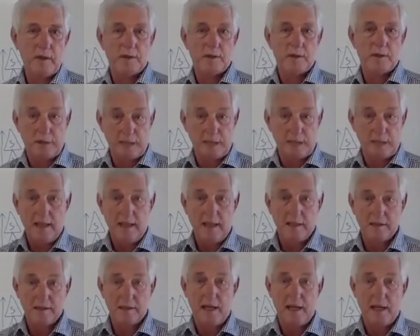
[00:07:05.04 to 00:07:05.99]
So
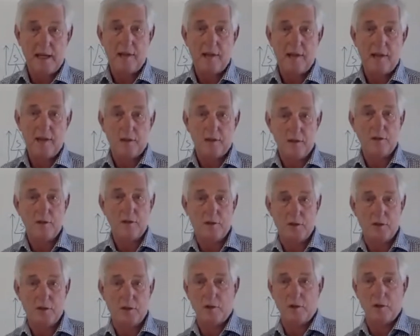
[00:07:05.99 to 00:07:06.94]
yes, I
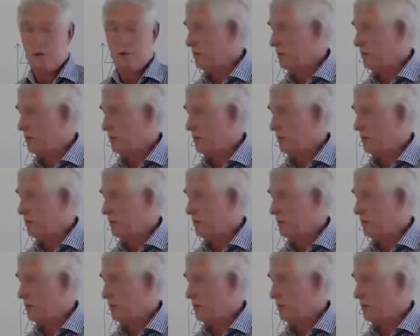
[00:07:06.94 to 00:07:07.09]
urge you